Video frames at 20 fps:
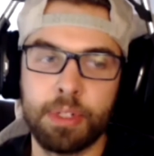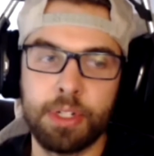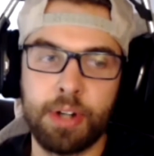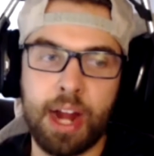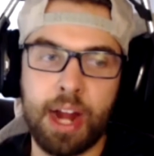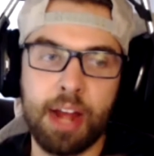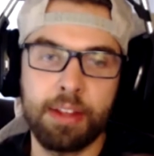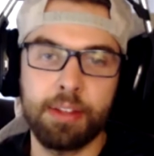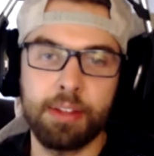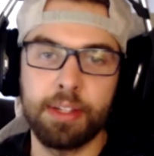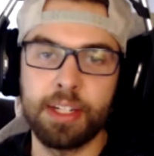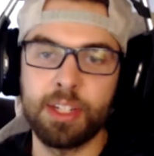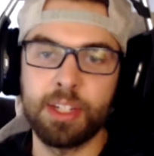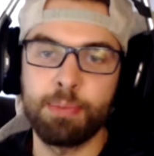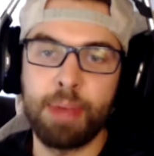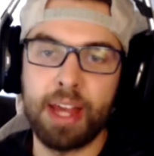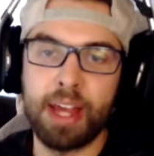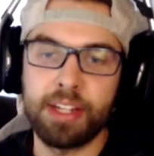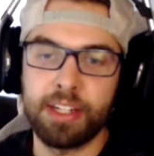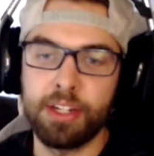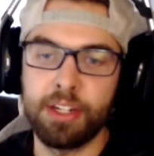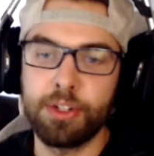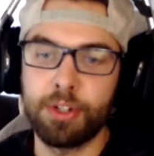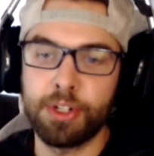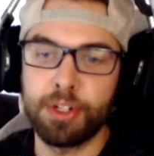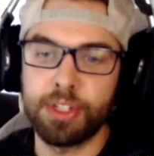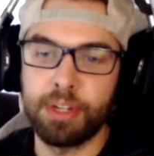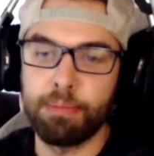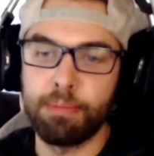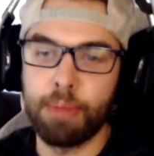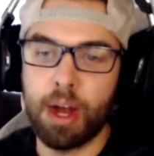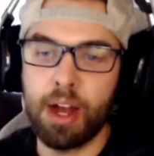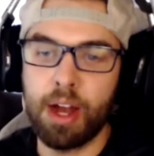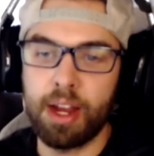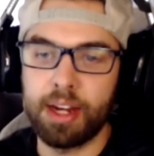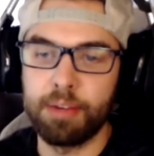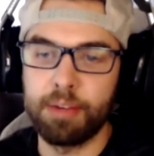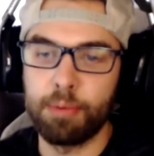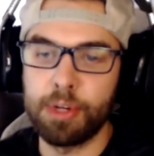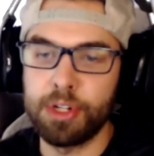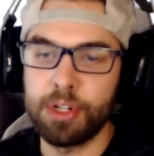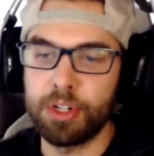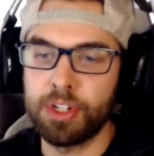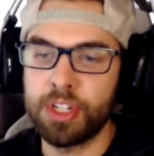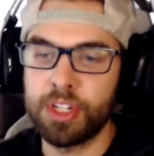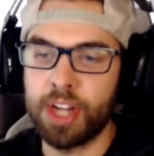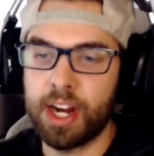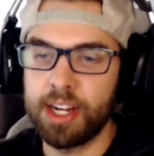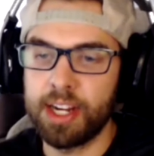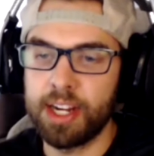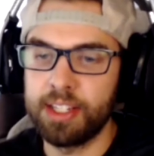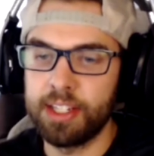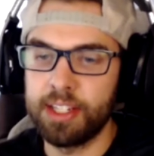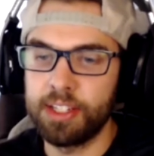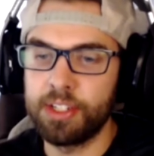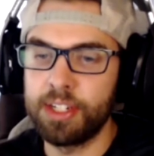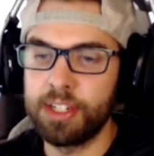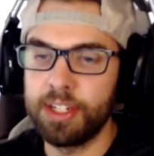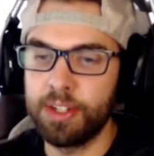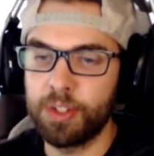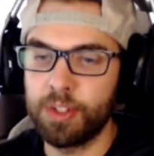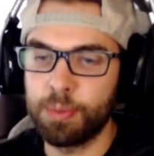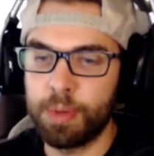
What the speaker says: athlete's best interest in mind when you're signing these deals,